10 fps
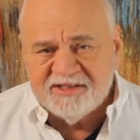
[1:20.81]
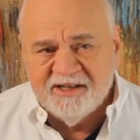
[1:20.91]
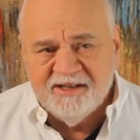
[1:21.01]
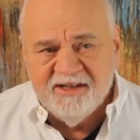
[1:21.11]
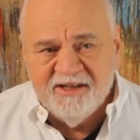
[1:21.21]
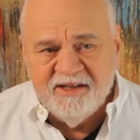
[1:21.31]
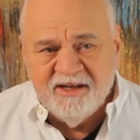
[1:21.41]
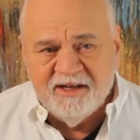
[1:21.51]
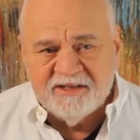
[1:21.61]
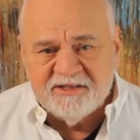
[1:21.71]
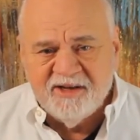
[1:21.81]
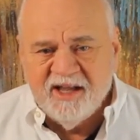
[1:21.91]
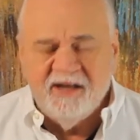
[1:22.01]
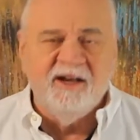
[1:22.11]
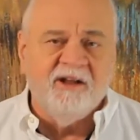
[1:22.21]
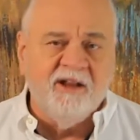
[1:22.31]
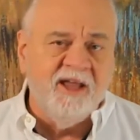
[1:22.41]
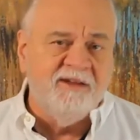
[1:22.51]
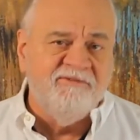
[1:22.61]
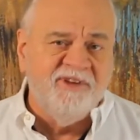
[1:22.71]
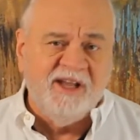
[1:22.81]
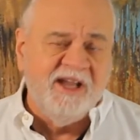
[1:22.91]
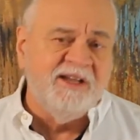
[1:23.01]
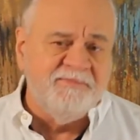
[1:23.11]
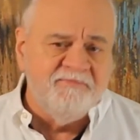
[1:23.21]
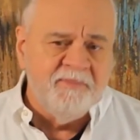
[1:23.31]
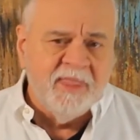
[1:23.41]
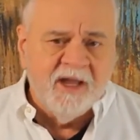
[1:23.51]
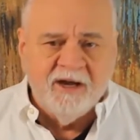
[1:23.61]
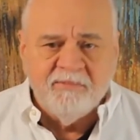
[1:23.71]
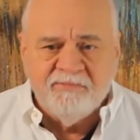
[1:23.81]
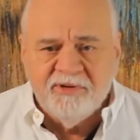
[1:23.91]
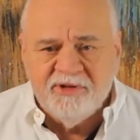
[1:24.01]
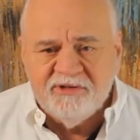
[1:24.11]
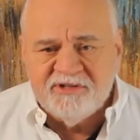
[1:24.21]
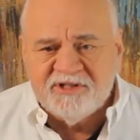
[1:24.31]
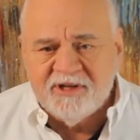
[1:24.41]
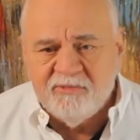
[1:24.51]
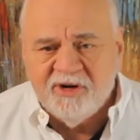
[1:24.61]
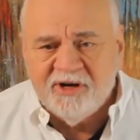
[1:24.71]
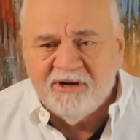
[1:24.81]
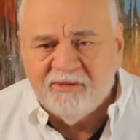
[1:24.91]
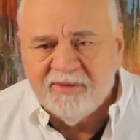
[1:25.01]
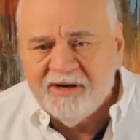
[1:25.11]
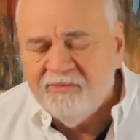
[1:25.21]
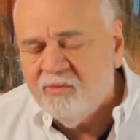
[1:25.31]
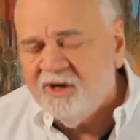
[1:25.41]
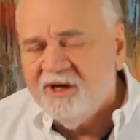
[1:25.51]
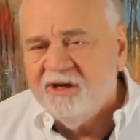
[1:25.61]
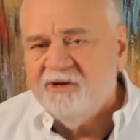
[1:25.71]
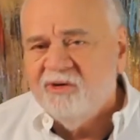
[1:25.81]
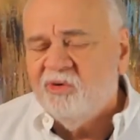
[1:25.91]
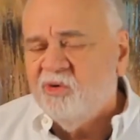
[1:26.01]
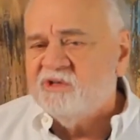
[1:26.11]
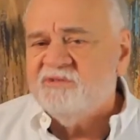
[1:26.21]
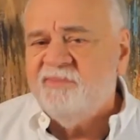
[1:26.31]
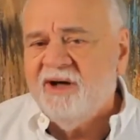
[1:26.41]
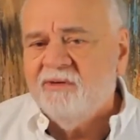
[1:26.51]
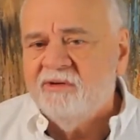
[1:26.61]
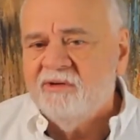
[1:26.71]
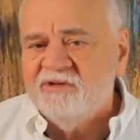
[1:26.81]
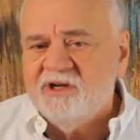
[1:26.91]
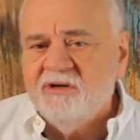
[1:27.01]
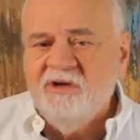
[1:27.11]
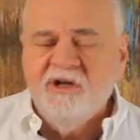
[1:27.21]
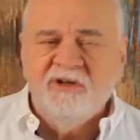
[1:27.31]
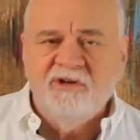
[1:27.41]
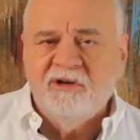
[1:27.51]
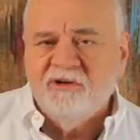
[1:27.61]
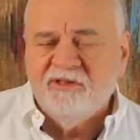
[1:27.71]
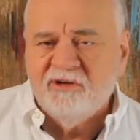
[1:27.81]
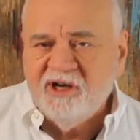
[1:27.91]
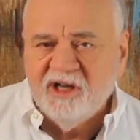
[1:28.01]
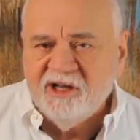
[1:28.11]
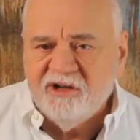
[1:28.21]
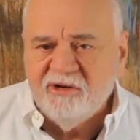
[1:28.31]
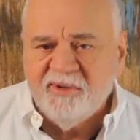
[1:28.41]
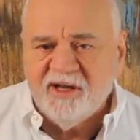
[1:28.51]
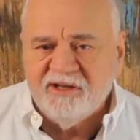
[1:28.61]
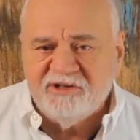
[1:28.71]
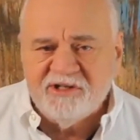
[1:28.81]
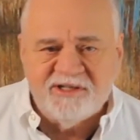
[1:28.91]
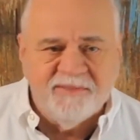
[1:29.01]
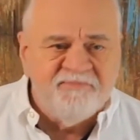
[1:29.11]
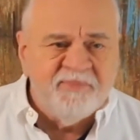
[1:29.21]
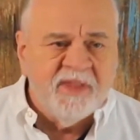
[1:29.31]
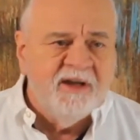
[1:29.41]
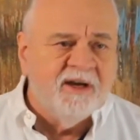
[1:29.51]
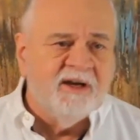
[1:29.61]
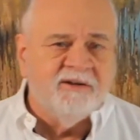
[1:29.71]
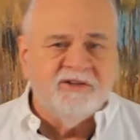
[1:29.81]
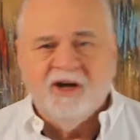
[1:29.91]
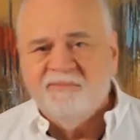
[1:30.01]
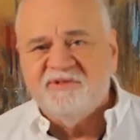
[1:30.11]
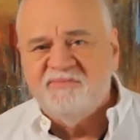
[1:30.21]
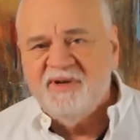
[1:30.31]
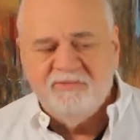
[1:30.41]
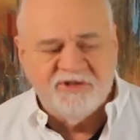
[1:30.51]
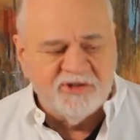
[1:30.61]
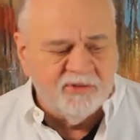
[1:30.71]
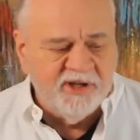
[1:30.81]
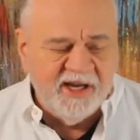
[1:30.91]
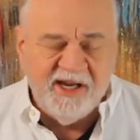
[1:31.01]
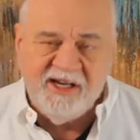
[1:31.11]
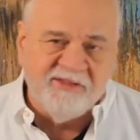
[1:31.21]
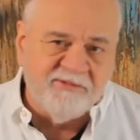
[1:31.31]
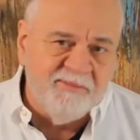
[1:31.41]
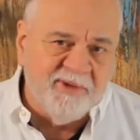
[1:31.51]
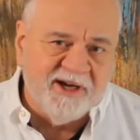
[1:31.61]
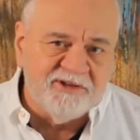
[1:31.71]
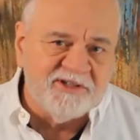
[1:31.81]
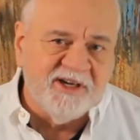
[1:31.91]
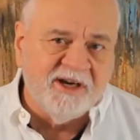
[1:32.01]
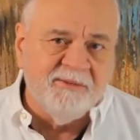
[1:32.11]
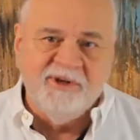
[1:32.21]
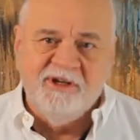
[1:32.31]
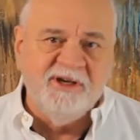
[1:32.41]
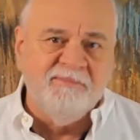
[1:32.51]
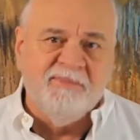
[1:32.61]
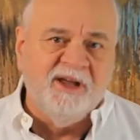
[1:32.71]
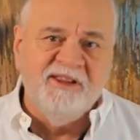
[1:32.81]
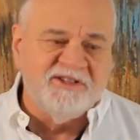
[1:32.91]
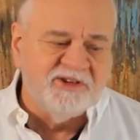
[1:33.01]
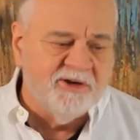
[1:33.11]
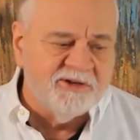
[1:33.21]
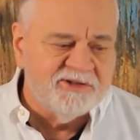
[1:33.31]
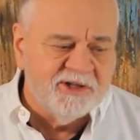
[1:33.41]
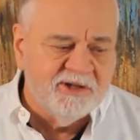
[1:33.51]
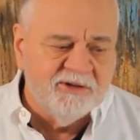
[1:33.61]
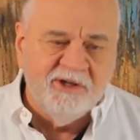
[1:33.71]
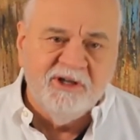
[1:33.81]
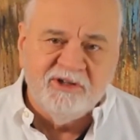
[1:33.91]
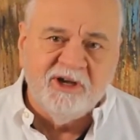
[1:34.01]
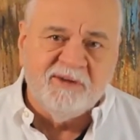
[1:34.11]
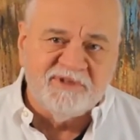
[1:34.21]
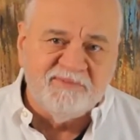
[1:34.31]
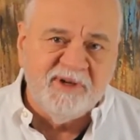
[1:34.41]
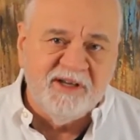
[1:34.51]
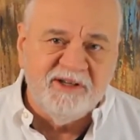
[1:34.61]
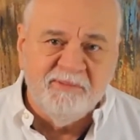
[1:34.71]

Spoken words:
So it had an L-head V8 produced somewhere around 100 horsepower or so, 239 cubic inches. Top speed was only 83 miles an hour, but you didn't buy these cars to go top speed.